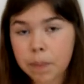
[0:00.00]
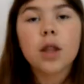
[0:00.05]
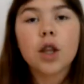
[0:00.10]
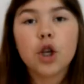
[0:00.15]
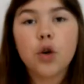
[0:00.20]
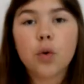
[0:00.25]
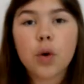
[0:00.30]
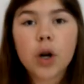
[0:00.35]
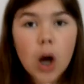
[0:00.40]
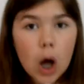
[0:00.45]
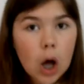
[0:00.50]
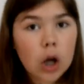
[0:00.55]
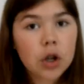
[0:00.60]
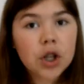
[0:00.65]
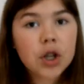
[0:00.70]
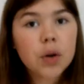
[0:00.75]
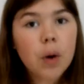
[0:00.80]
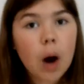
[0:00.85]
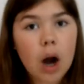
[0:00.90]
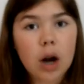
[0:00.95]
You could
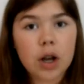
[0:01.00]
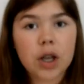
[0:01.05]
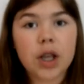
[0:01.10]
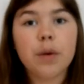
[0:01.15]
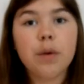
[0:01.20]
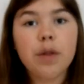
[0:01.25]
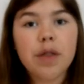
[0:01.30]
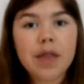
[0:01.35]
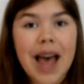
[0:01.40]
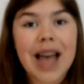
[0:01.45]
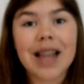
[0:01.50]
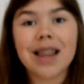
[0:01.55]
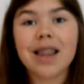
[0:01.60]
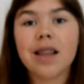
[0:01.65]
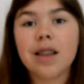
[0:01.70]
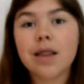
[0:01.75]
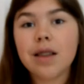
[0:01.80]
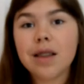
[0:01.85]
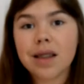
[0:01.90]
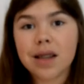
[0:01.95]
also argue that
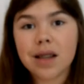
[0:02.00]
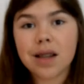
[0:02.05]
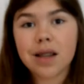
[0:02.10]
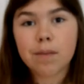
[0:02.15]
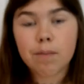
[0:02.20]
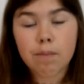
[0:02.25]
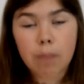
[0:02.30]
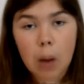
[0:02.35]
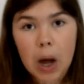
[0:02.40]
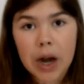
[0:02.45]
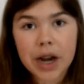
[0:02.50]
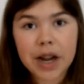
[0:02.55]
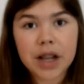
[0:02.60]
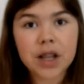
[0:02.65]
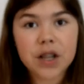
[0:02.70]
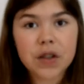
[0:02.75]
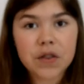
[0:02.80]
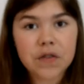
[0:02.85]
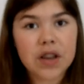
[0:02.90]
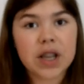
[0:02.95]
this
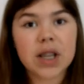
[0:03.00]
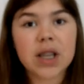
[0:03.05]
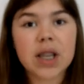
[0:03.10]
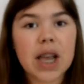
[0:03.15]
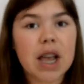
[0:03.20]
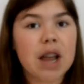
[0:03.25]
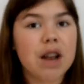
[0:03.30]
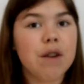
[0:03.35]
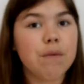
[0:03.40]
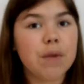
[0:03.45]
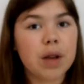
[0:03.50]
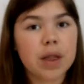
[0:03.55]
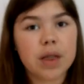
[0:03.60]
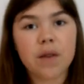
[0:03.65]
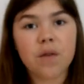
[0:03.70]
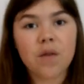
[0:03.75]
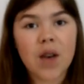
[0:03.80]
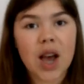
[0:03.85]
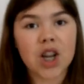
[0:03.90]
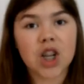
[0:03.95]
bodice fits in with
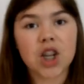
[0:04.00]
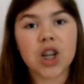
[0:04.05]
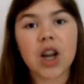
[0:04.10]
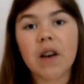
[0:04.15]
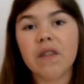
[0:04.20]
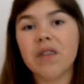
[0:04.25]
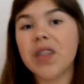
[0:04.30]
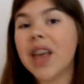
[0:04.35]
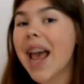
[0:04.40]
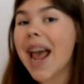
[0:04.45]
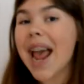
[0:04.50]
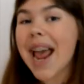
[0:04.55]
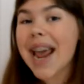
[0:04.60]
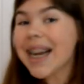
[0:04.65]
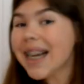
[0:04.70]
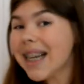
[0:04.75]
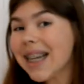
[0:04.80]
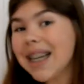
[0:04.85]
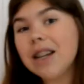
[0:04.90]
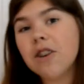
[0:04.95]
the fashion of the
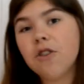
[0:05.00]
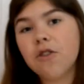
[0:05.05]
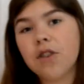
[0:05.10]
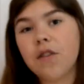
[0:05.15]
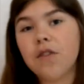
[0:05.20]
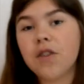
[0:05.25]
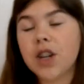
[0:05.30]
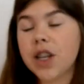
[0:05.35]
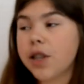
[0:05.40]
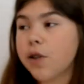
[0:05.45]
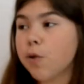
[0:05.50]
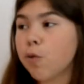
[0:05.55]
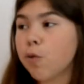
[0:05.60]
1850s,